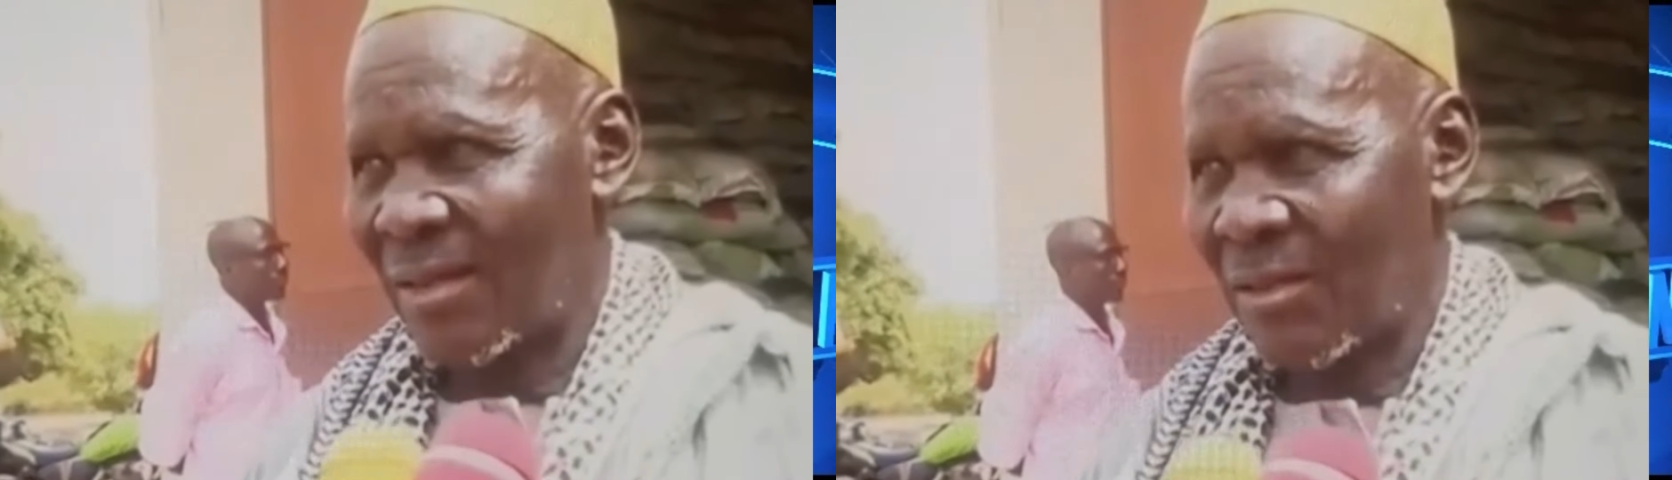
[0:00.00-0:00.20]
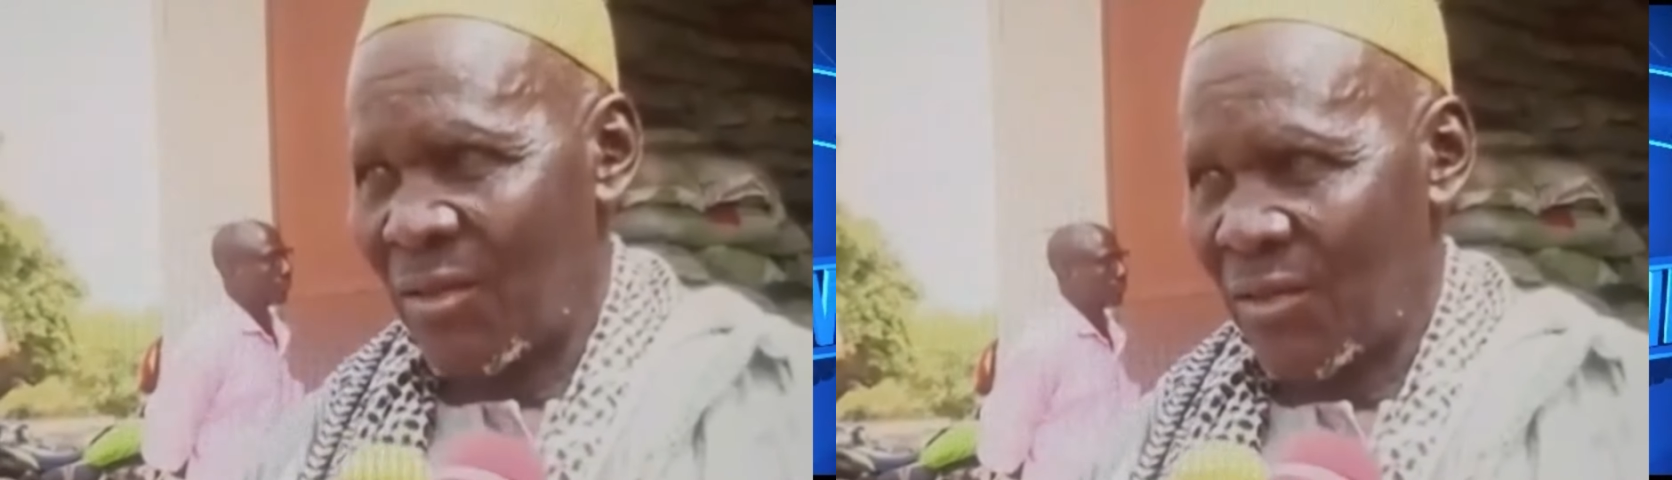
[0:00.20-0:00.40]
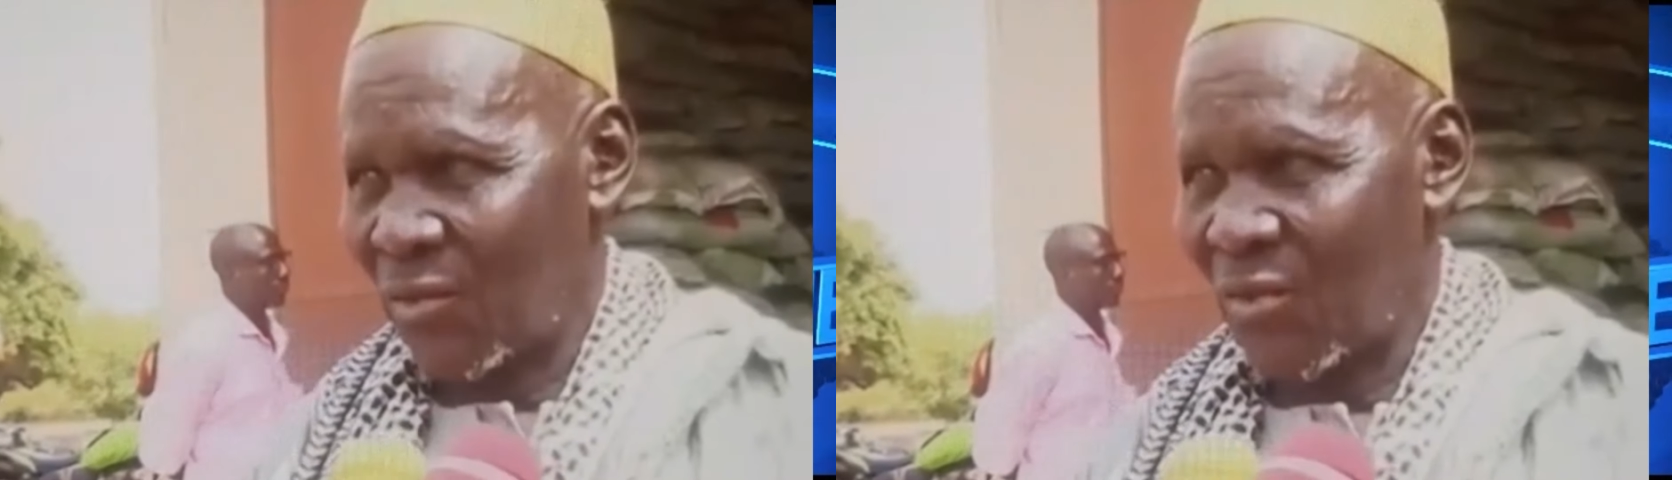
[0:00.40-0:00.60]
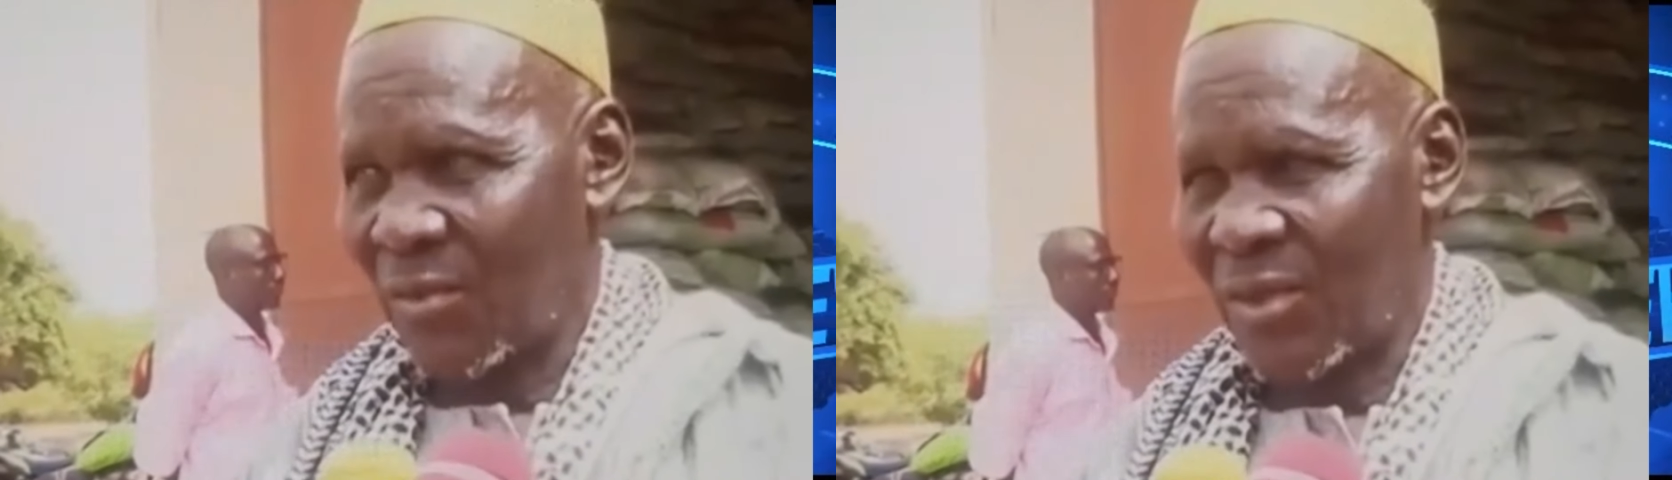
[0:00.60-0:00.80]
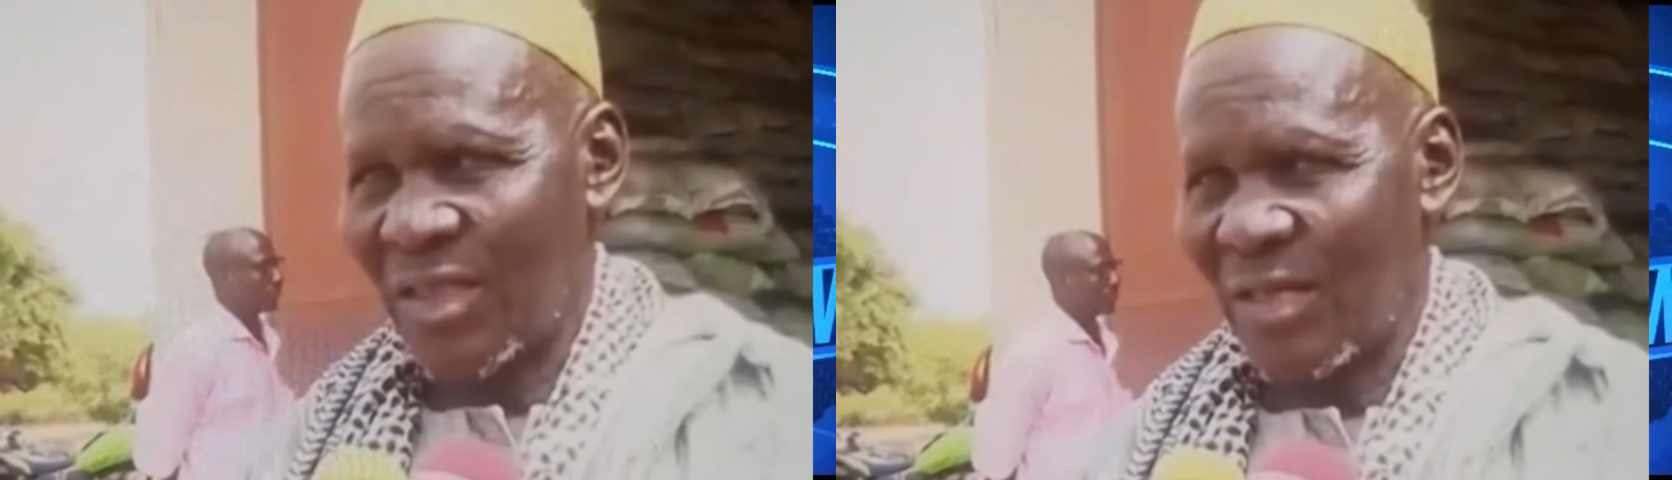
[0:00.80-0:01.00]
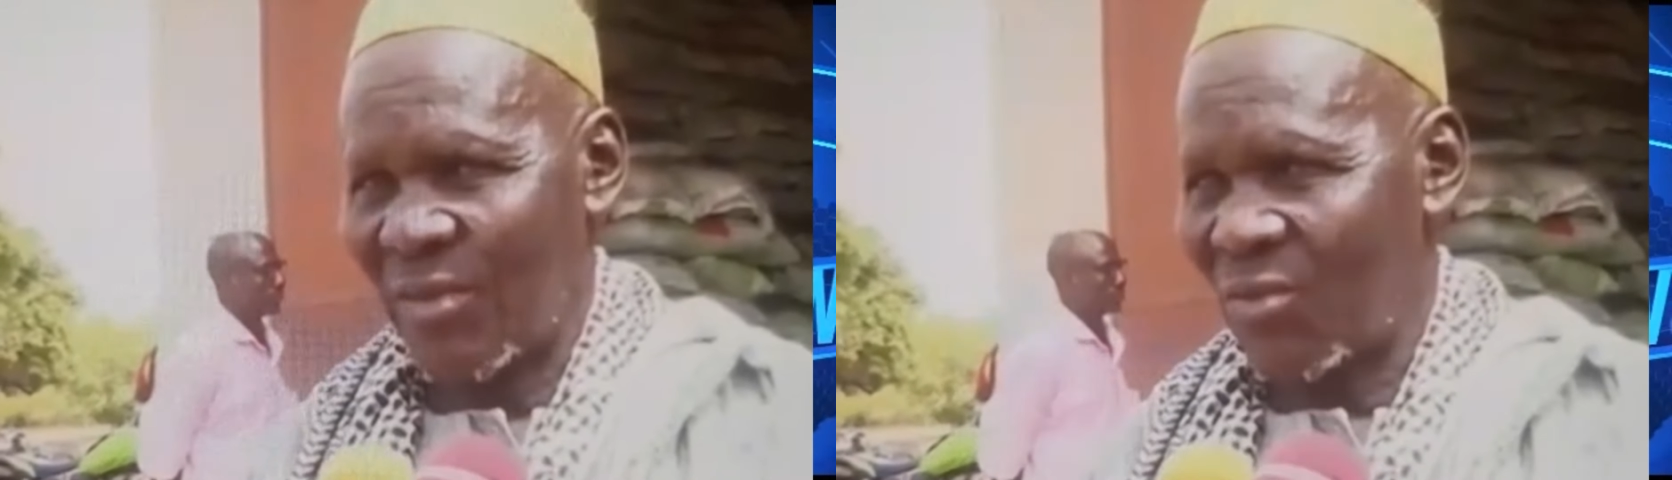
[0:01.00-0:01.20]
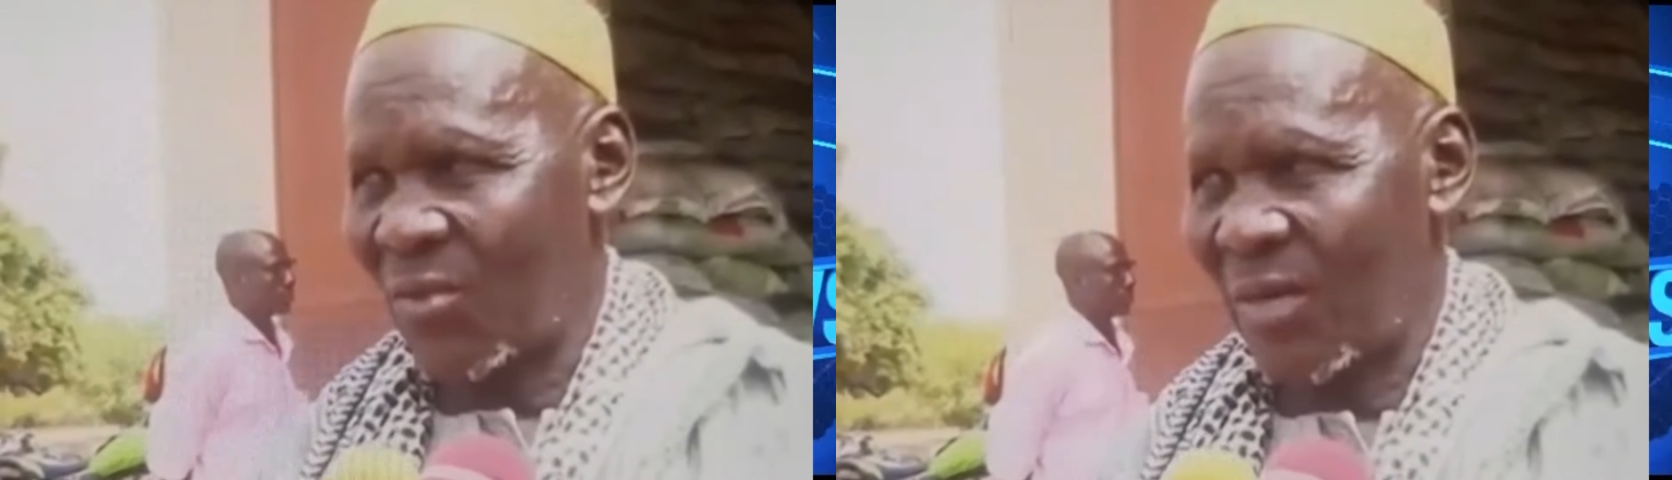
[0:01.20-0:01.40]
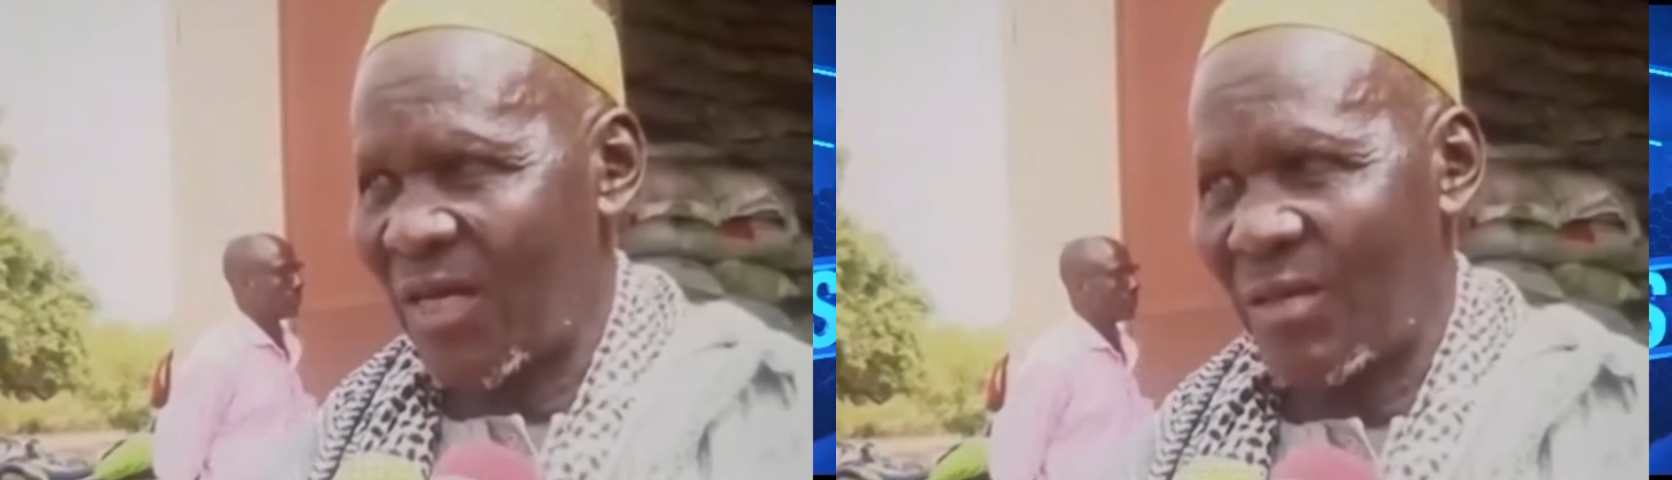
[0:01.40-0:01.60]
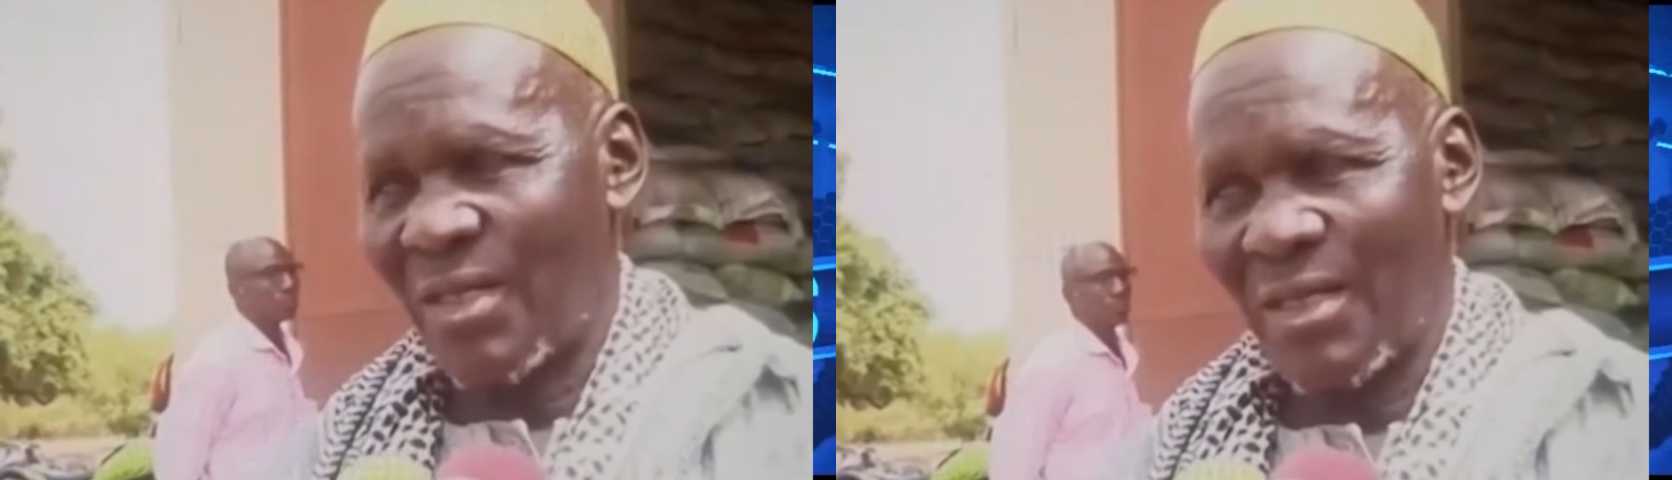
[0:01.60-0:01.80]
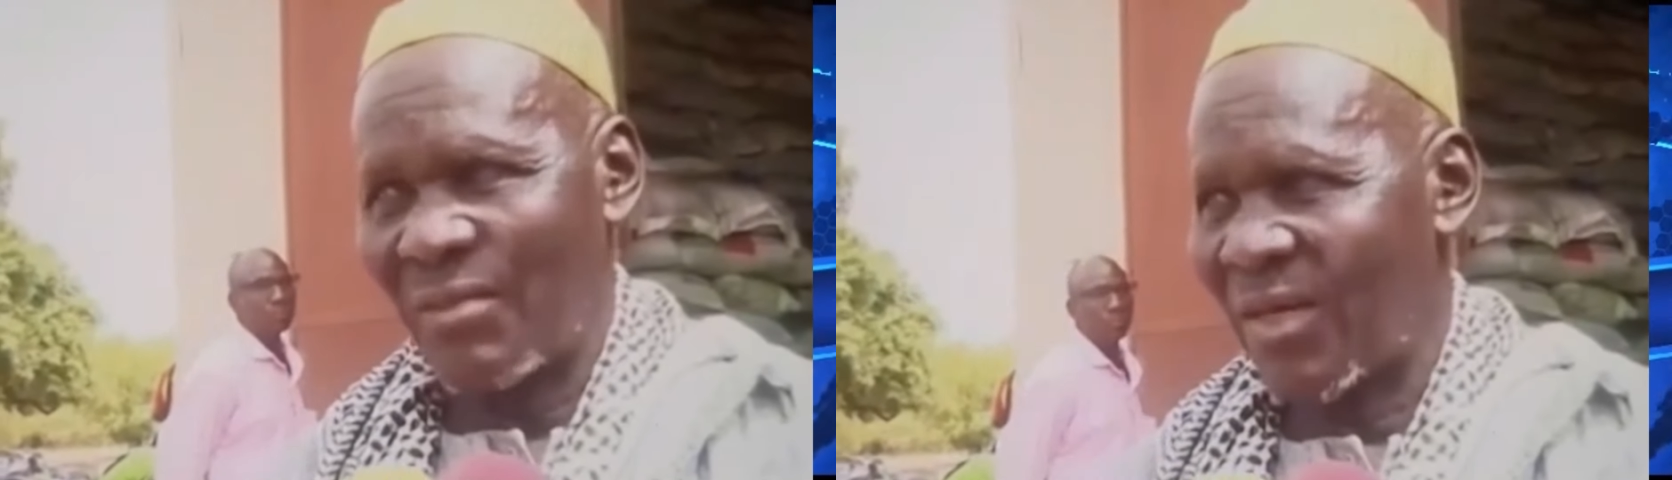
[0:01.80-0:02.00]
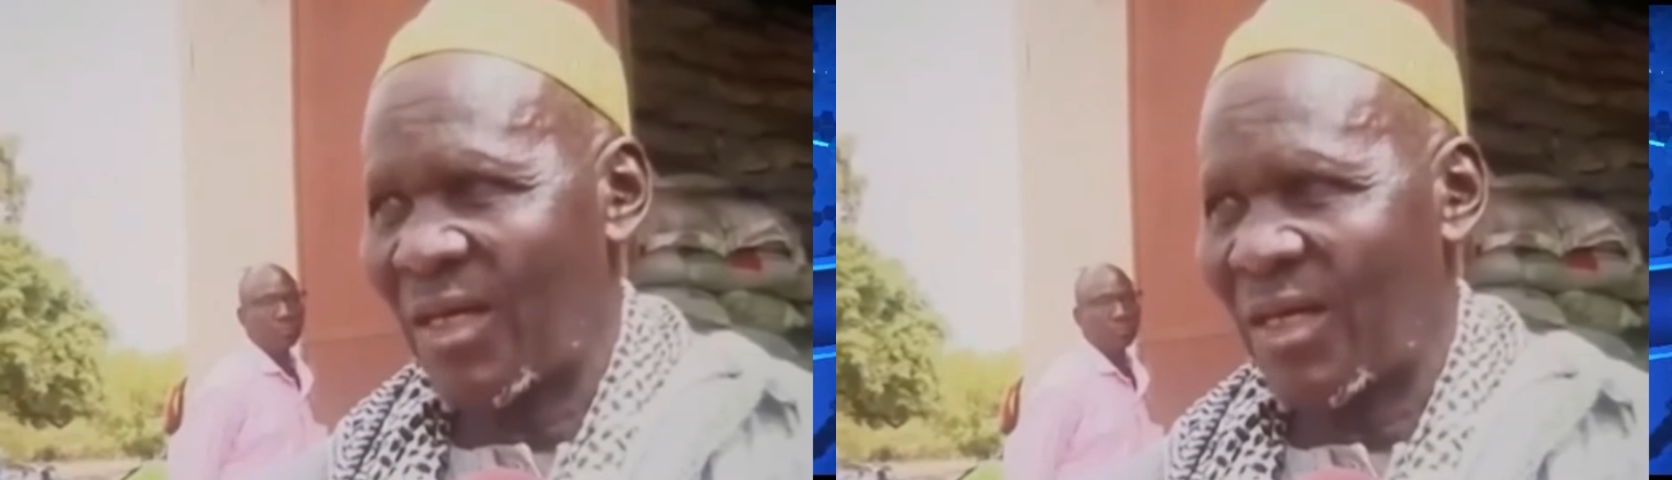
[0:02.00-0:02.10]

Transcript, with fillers: campaign with the support